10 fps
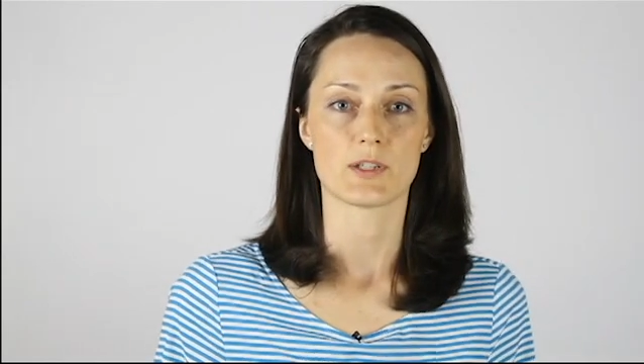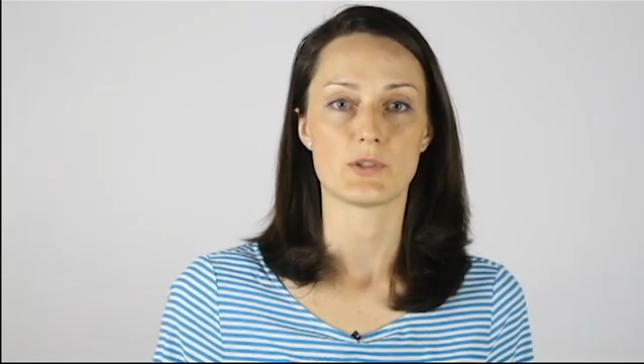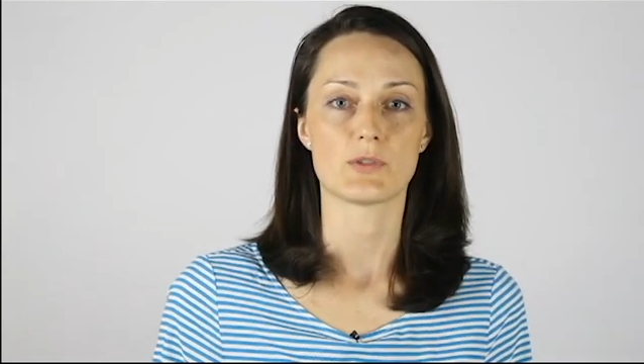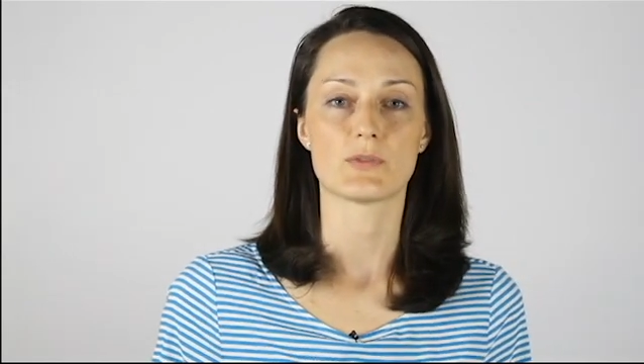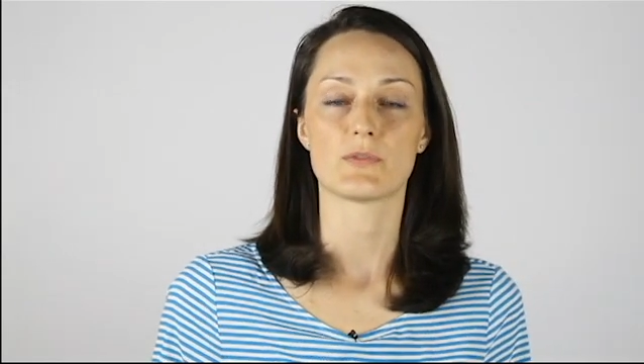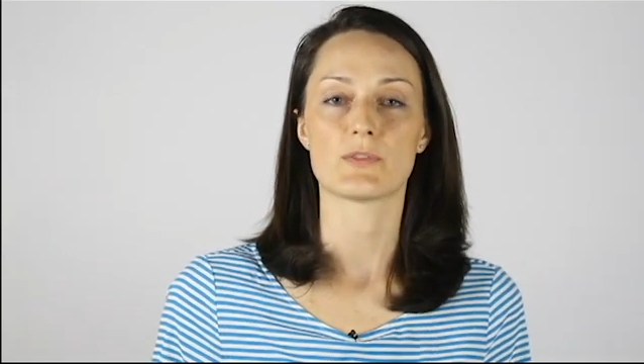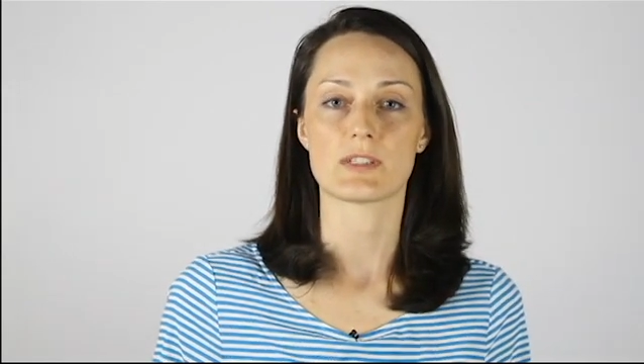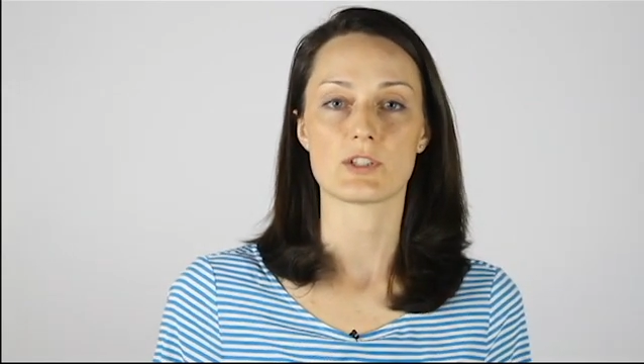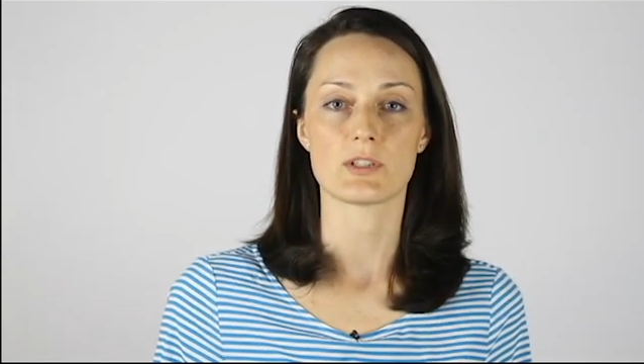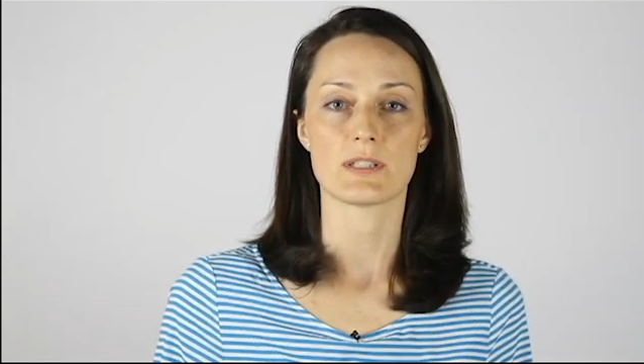due to
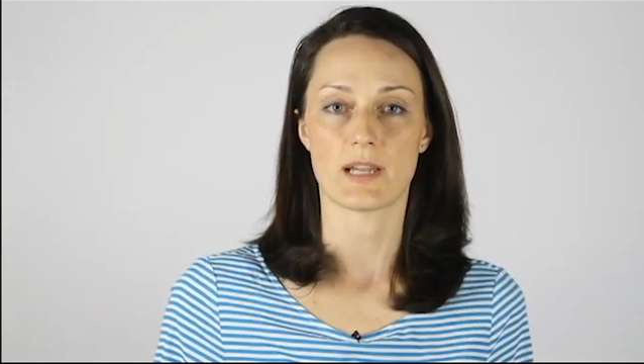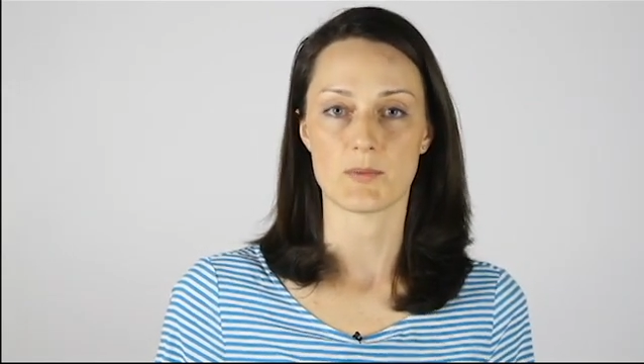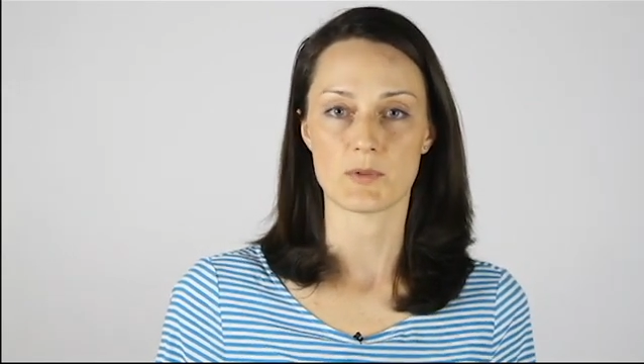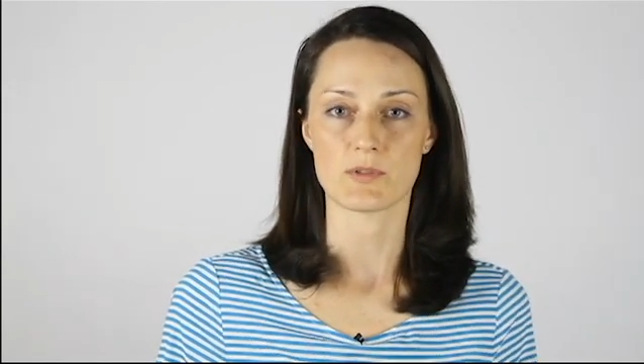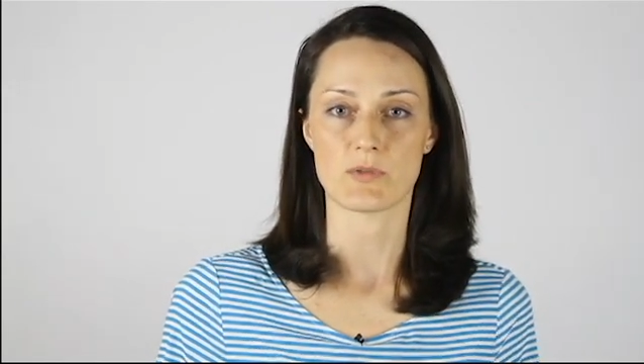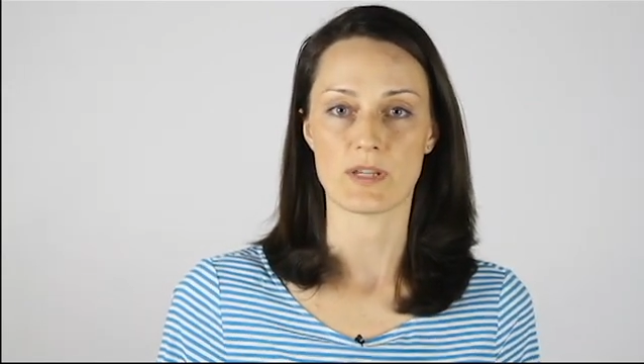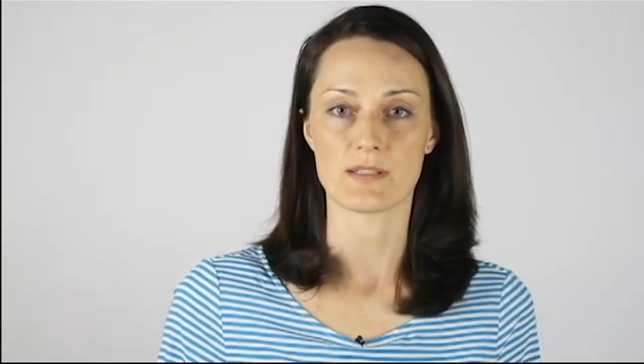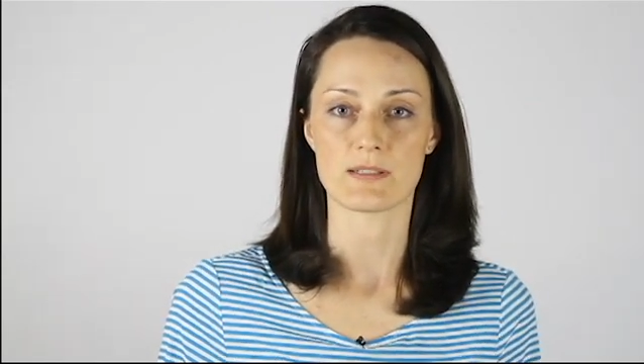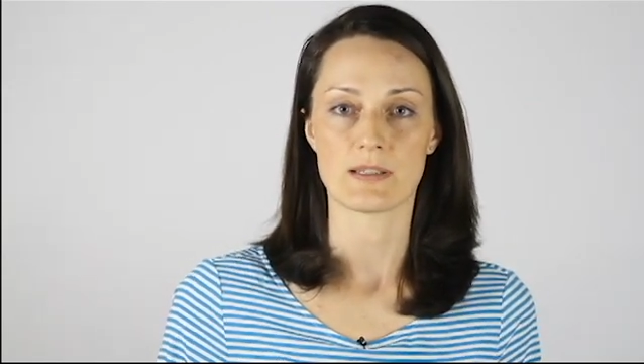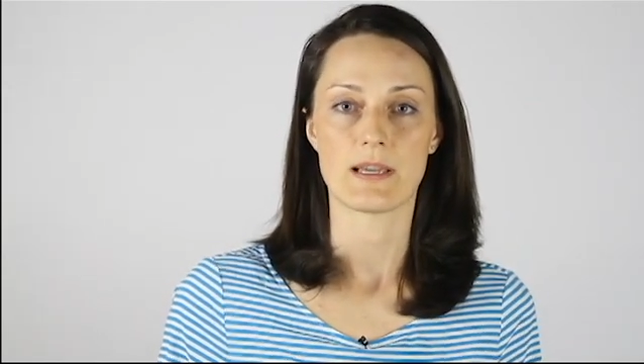physician time
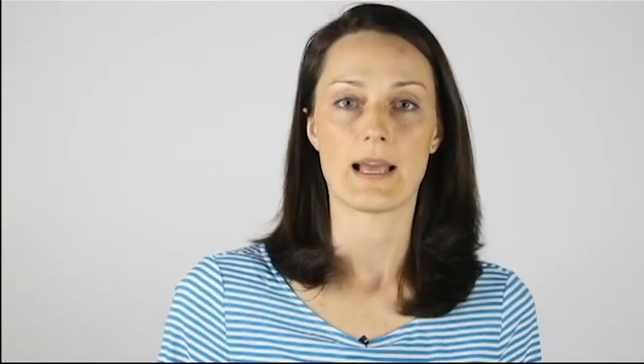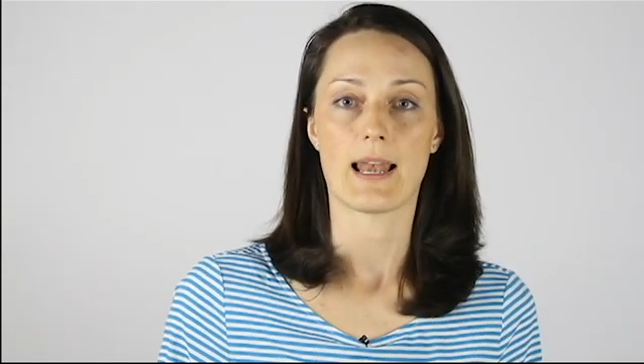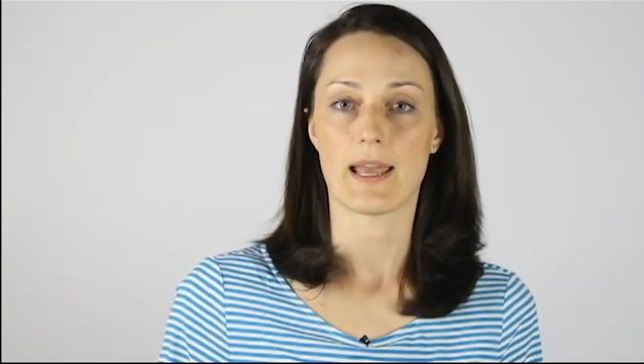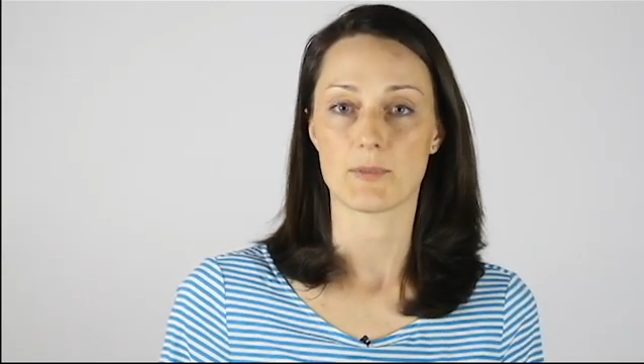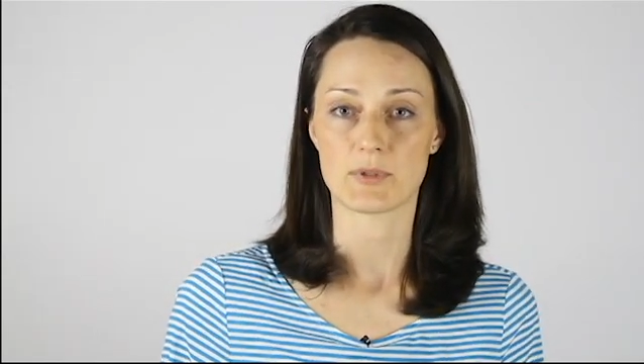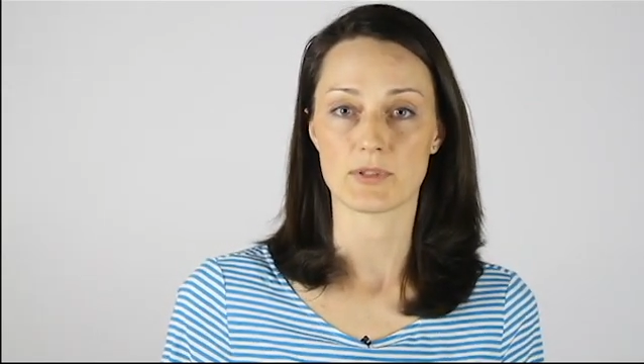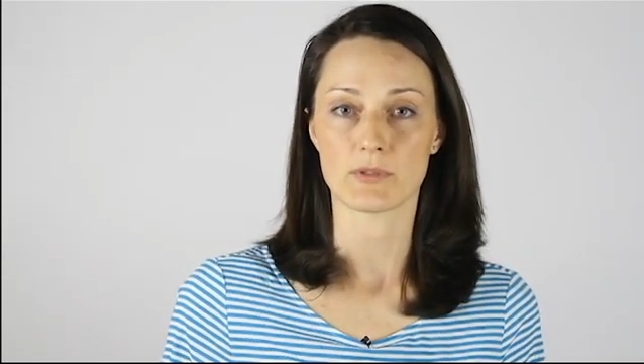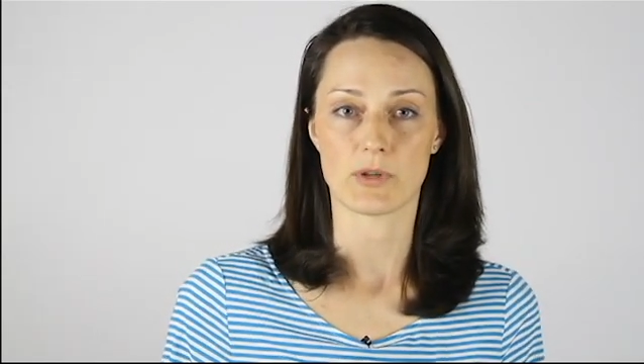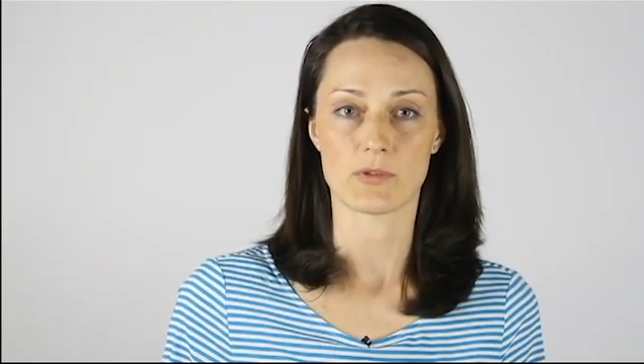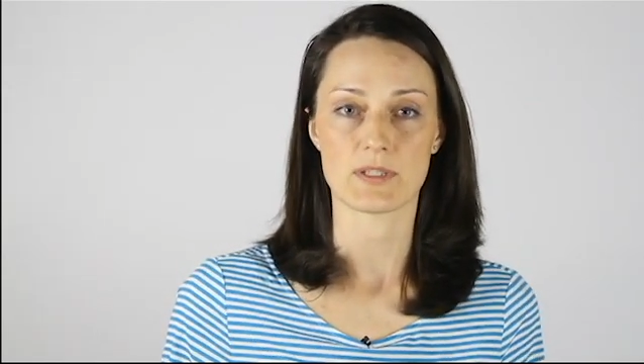constraints, lab
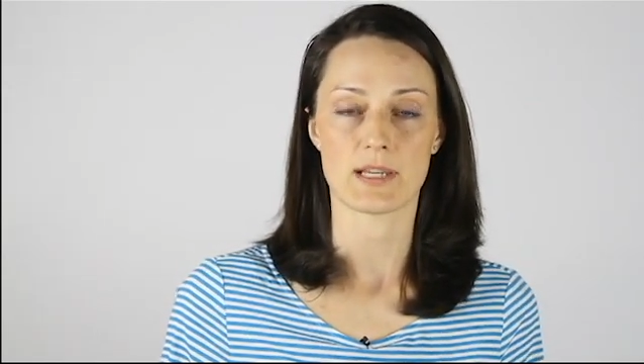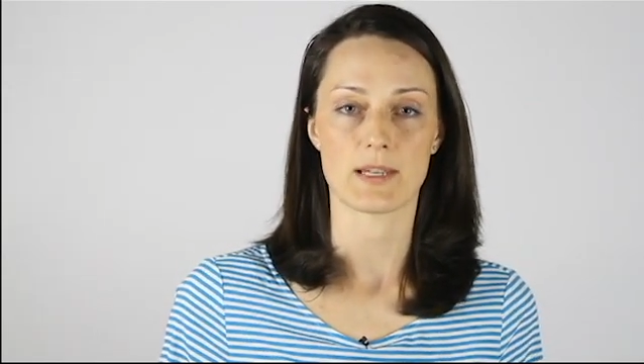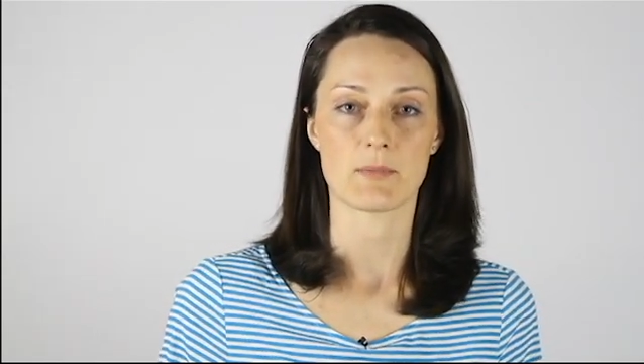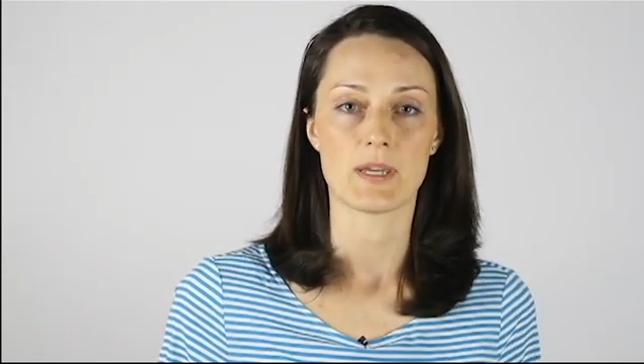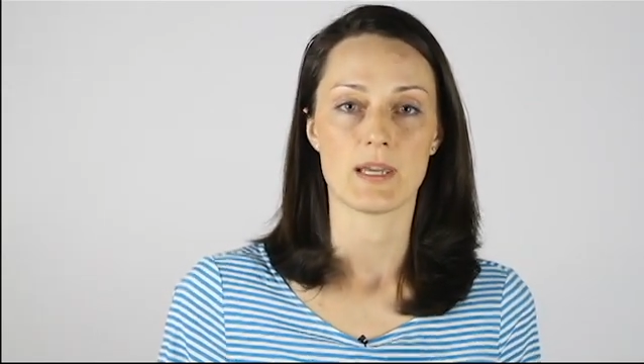turnaround time,